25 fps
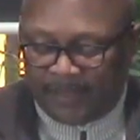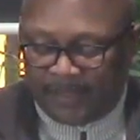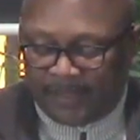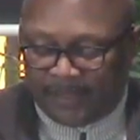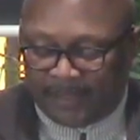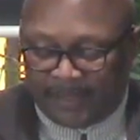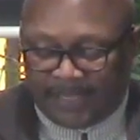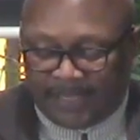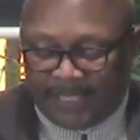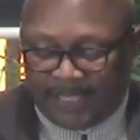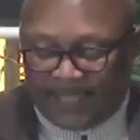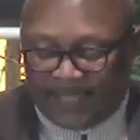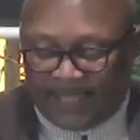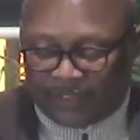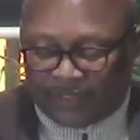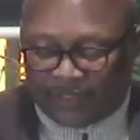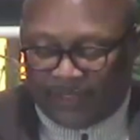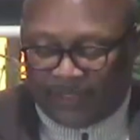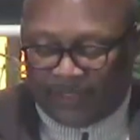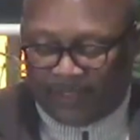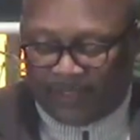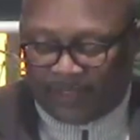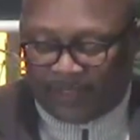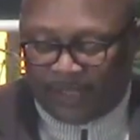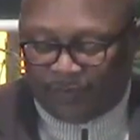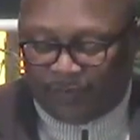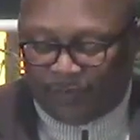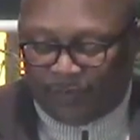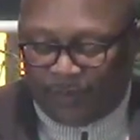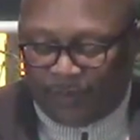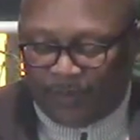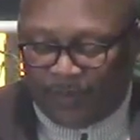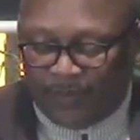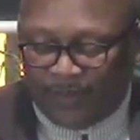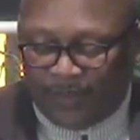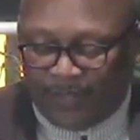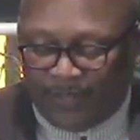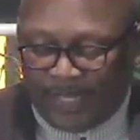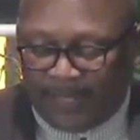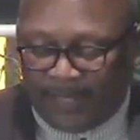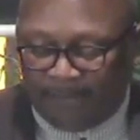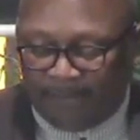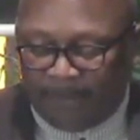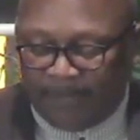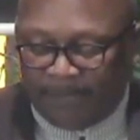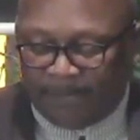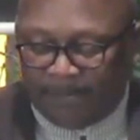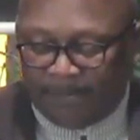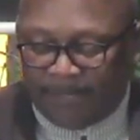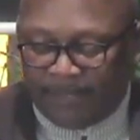Look how it starts off. When there had
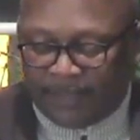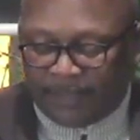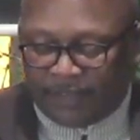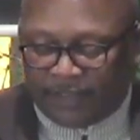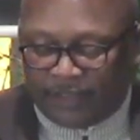been much